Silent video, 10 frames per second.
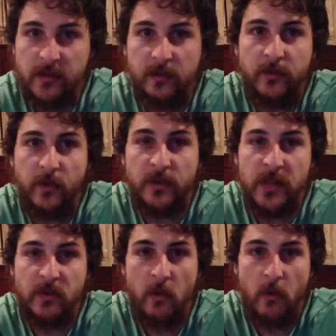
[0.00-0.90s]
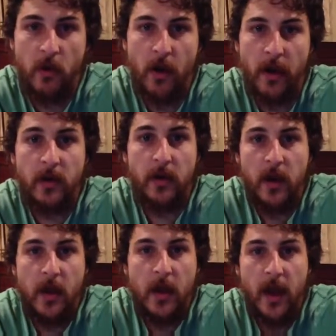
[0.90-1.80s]
little 14-year-old boy
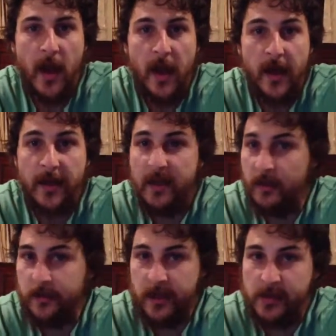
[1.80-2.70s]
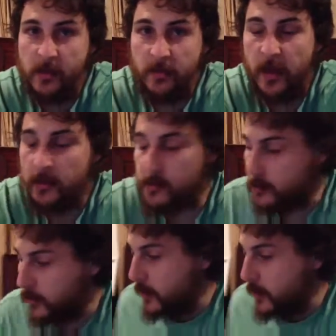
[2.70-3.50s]
killed his older cousin.